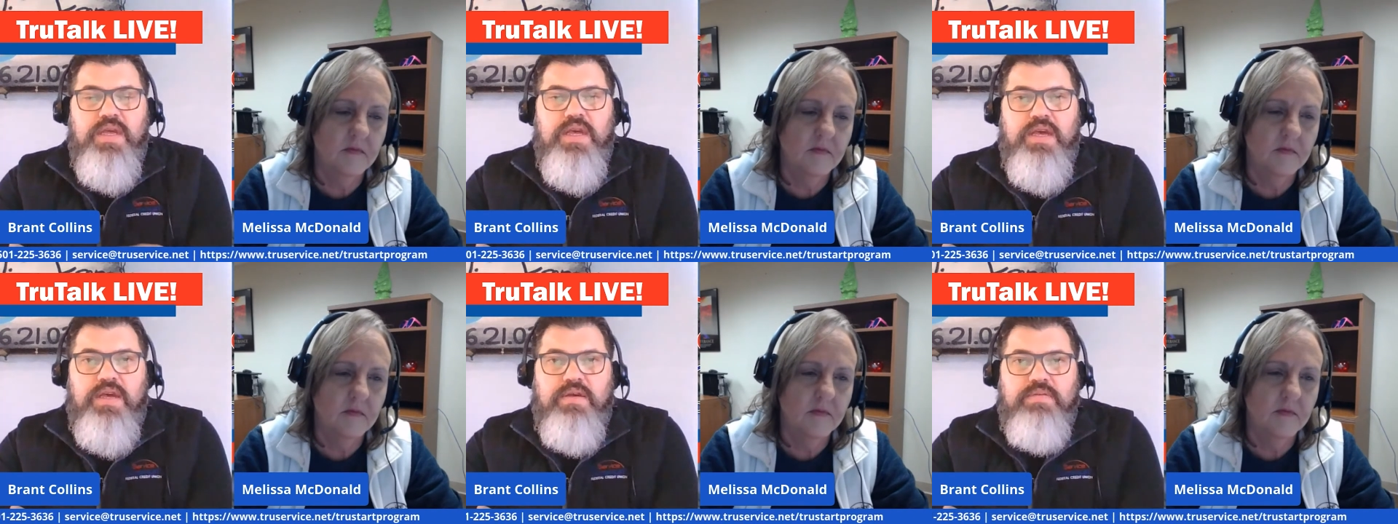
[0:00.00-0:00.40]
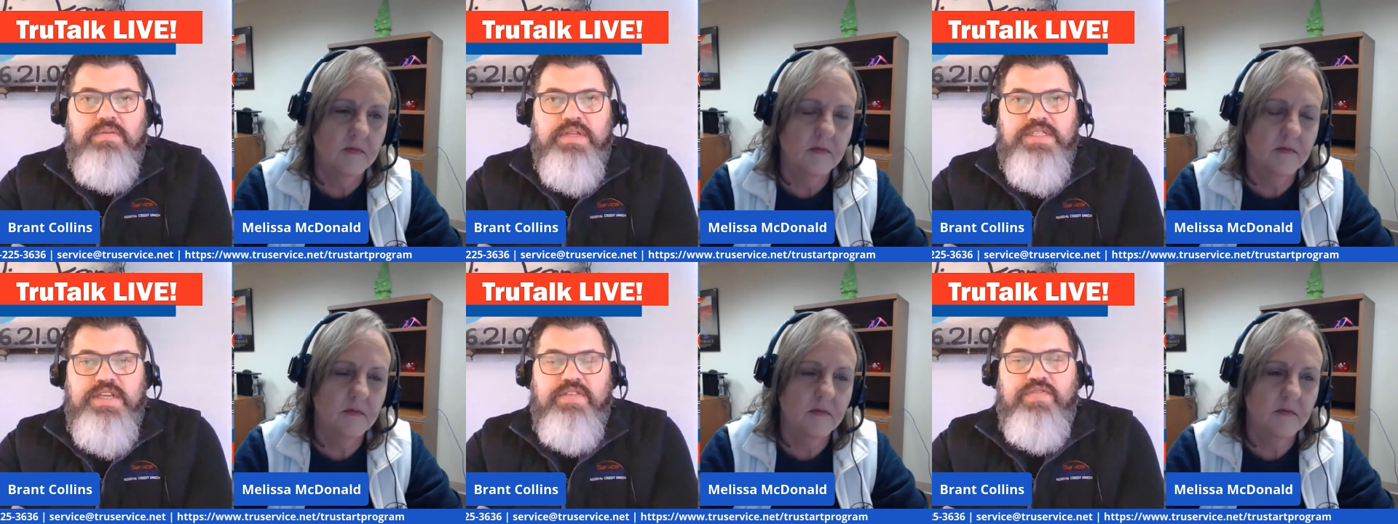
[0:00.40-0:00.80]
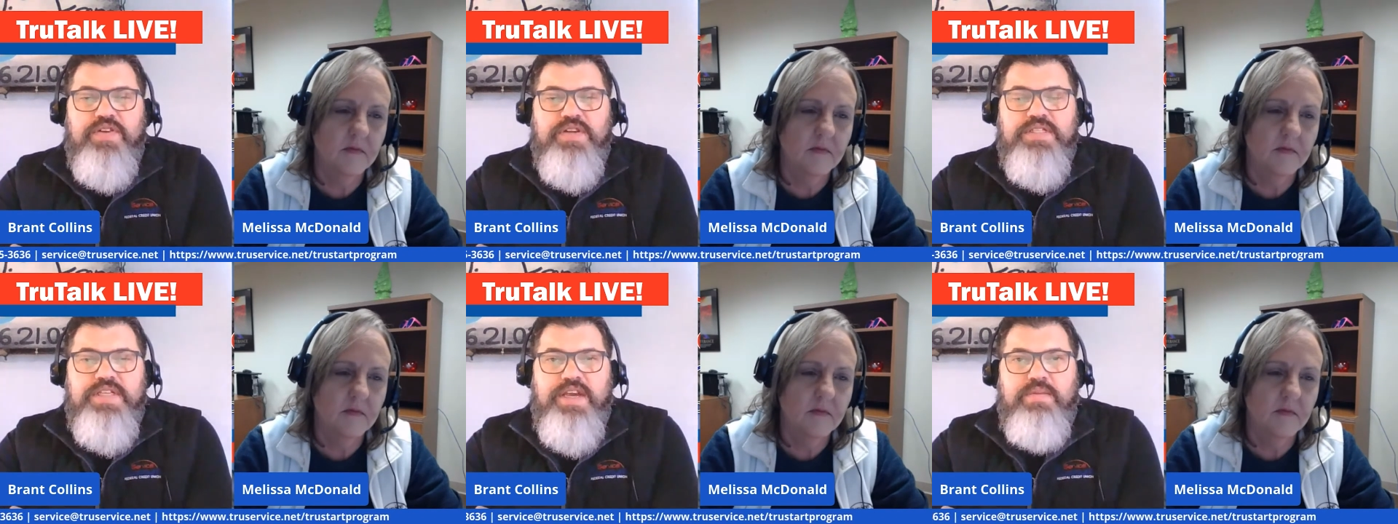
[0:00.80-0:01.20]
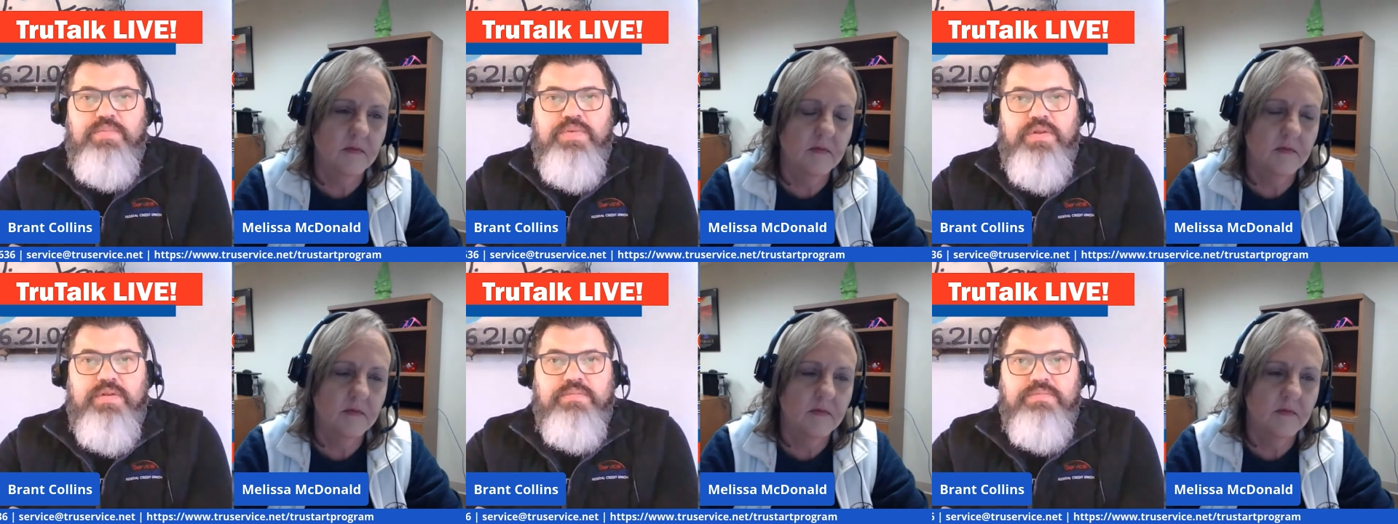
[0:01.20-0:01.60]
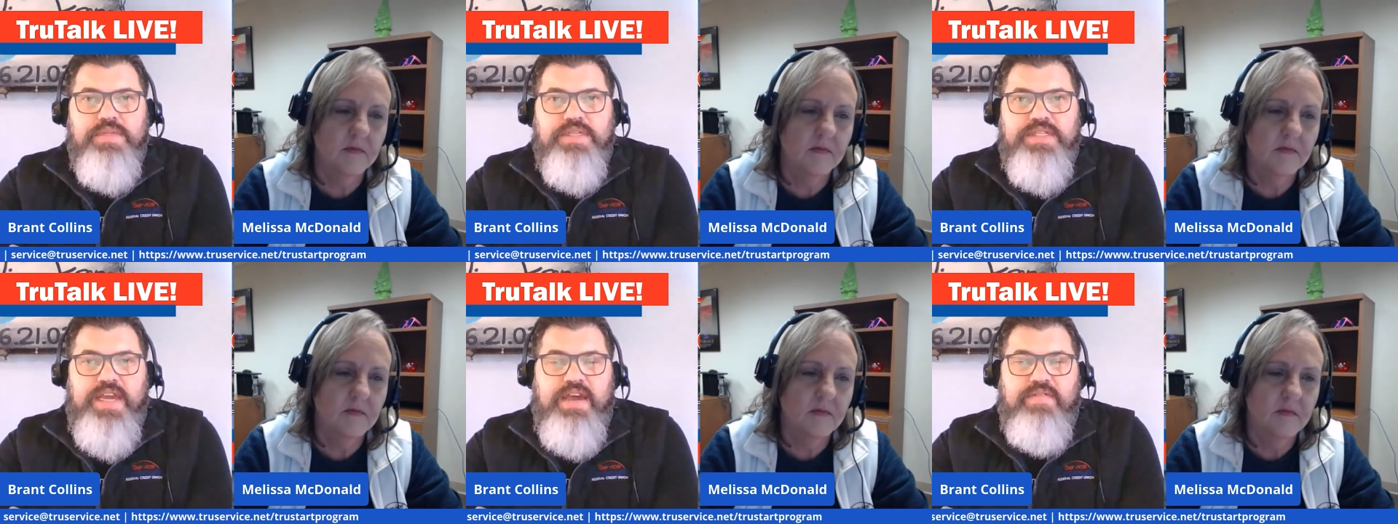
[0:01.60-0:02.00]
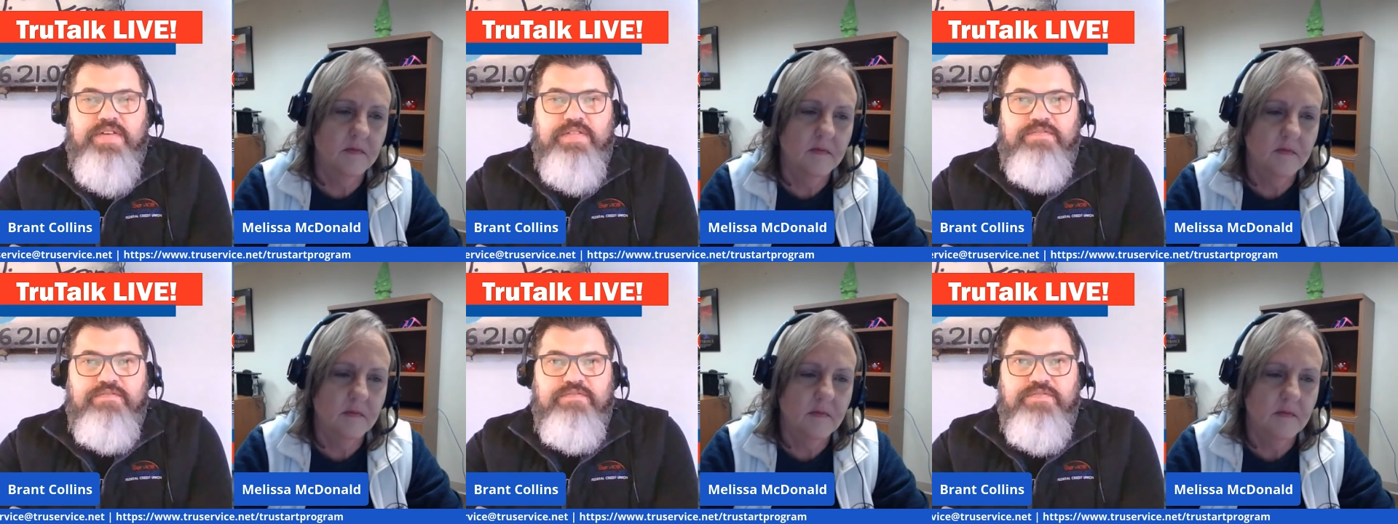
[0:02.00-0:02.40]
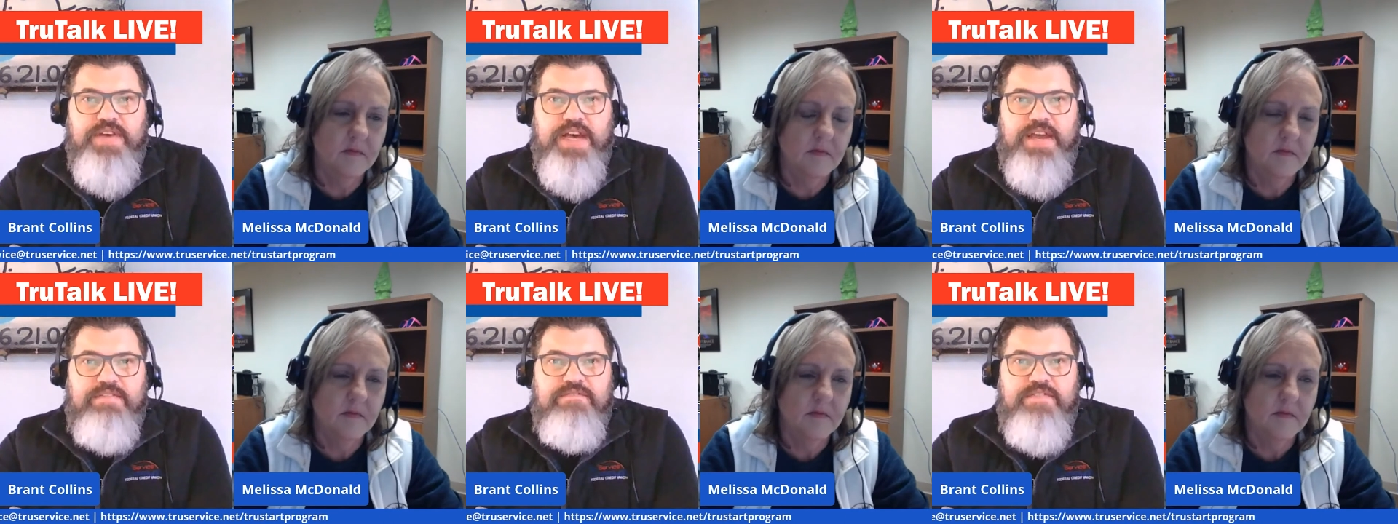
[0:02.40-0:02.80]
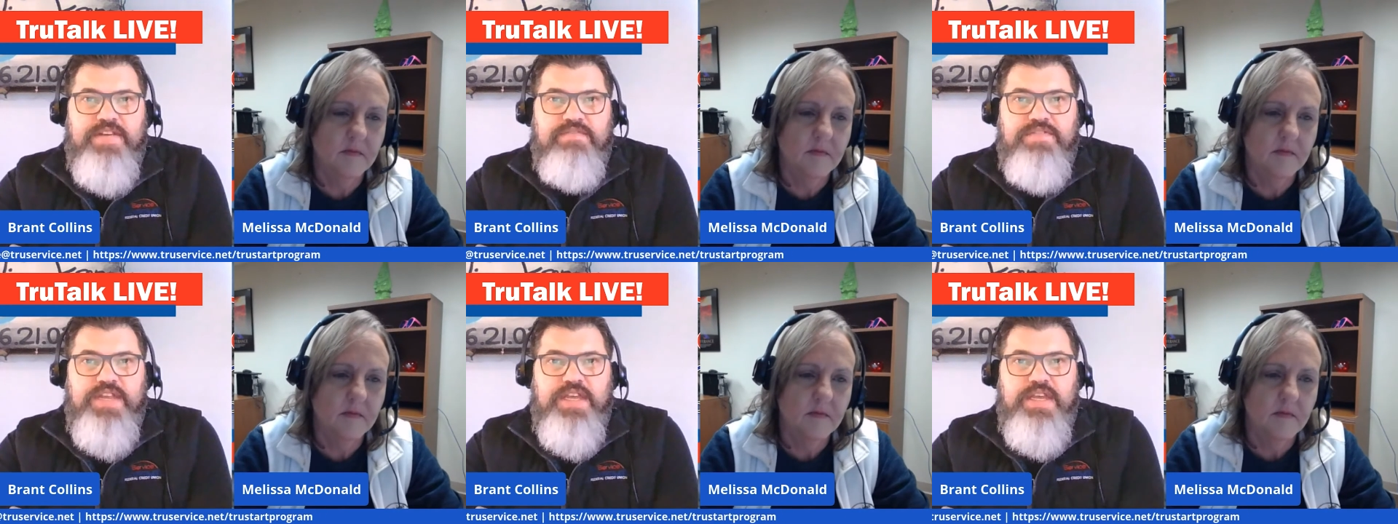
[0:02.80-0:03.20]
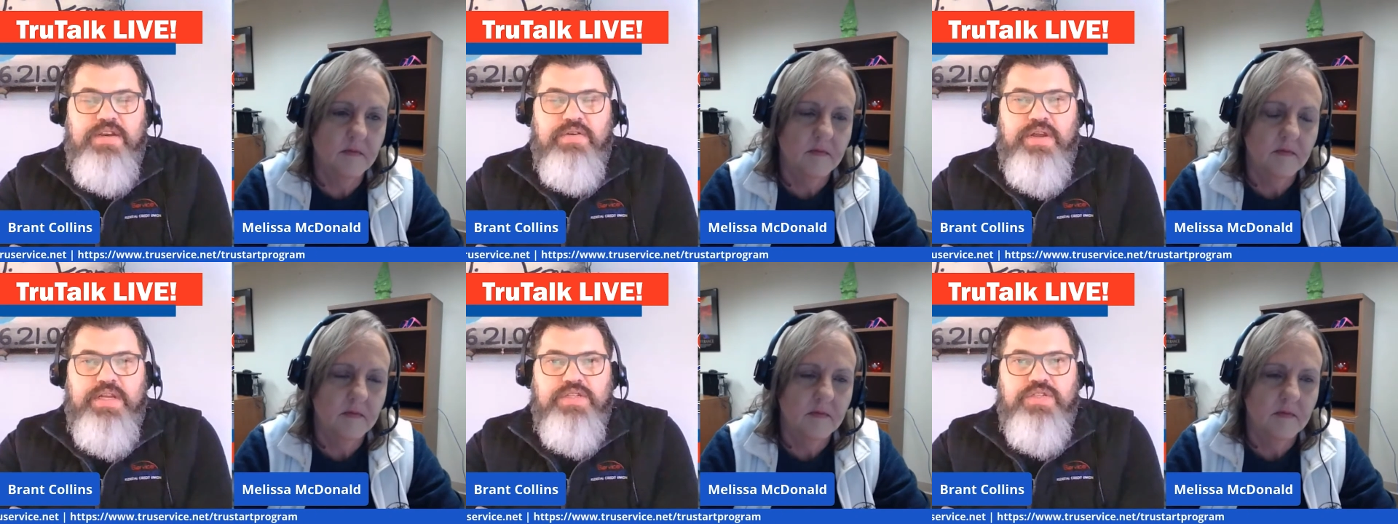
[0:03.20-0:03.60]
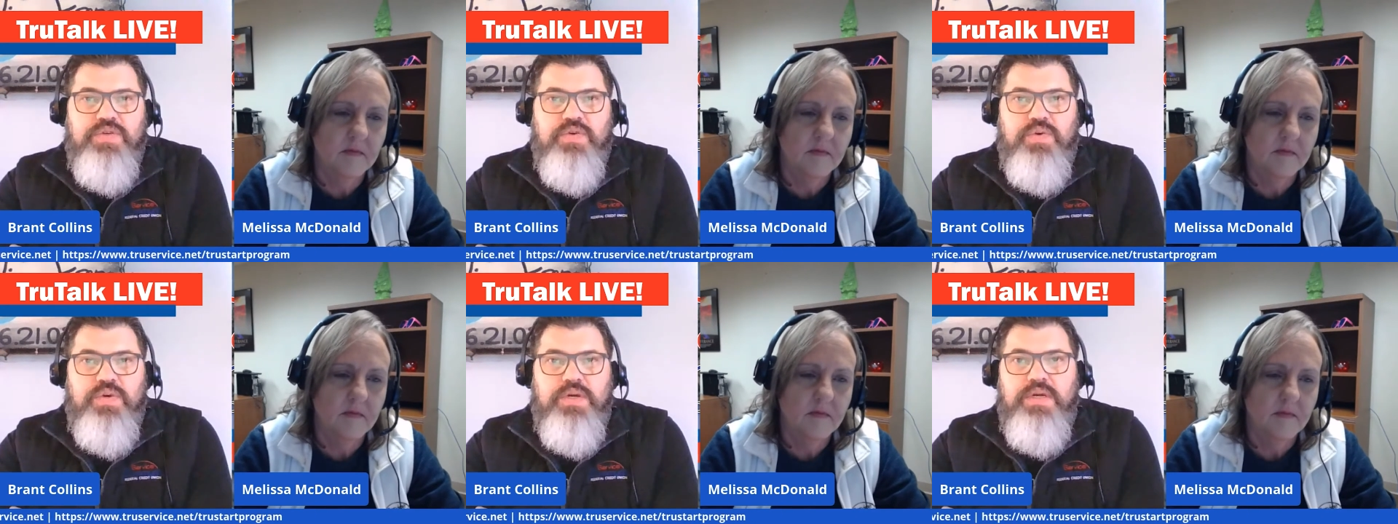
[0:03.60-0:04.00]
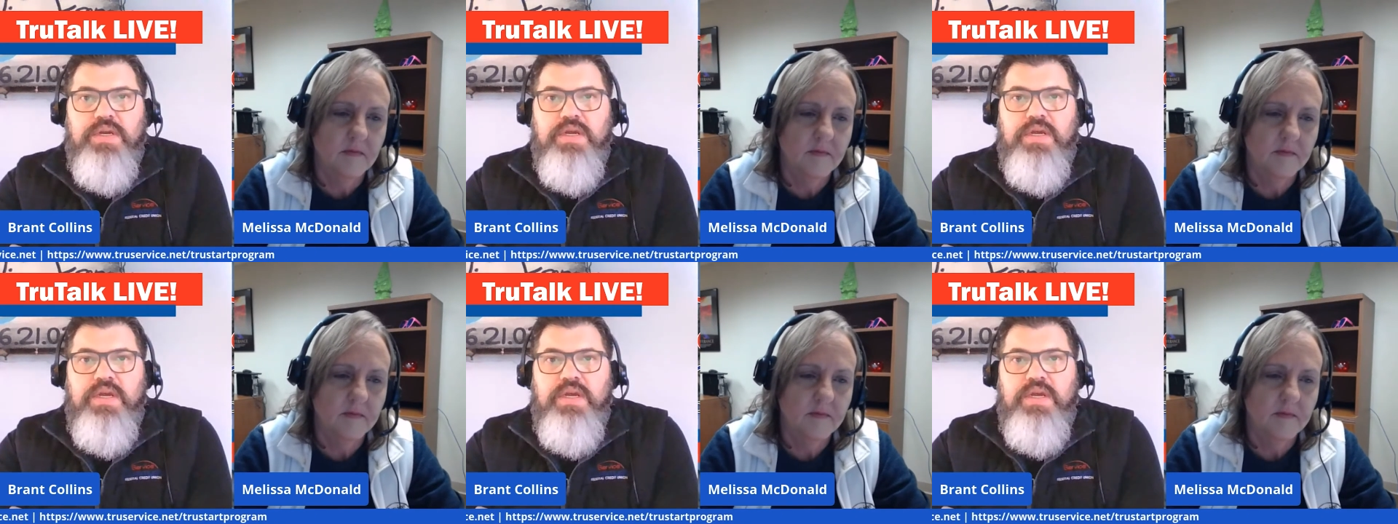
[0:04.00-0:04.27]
Speaker 1: uh, let's say for example, let's say I have a 550 credit score.